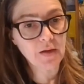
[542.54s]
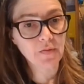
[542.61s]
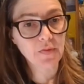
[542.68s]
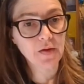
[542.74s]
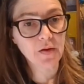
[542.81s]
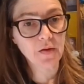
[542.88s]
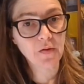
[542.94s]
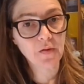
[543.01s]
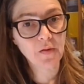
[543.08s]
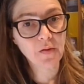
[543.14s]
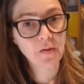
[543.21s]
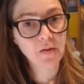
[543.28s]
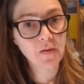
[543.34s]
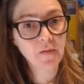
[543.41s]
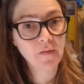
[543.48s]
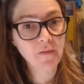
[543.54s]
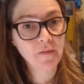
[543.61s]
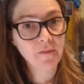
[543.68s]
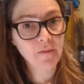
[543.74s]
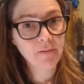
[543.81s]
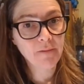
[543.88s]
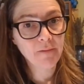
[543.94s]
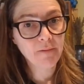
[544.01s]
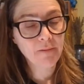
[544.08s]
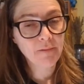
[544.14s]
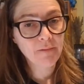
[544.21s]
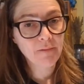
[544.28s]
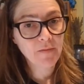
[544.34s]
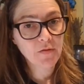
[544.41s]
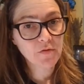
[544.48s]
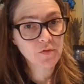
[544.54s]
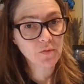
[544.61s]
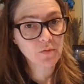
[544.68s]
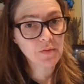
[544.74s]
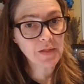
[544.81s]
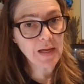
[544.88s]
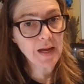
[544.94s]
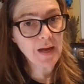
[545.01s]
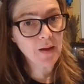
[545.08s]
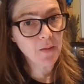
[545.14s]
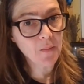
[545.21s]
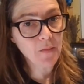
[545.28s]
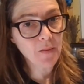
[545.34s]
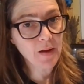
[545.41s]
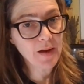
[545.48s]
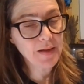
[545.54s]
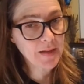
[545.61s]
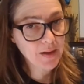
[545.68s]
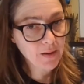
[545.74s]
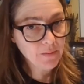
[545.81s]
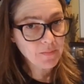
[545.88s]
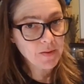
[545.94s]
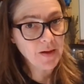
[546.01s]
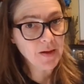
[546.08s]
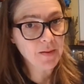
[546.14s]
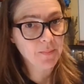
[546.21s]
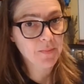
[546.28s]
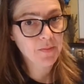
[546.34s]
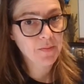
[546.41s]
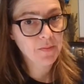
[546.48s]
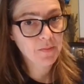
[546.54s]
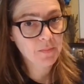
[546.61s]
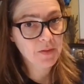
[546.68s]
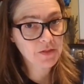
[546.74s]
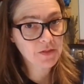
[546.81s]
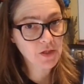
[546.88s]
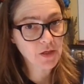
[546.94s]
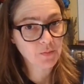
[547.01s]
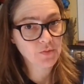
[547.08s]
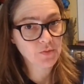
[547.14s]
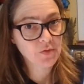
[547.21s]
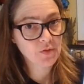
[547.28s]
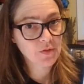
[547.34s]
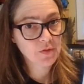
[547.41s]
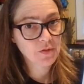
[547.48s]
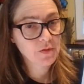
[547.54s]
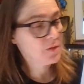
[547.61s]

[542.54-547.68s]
down there. So now I count up my jumps,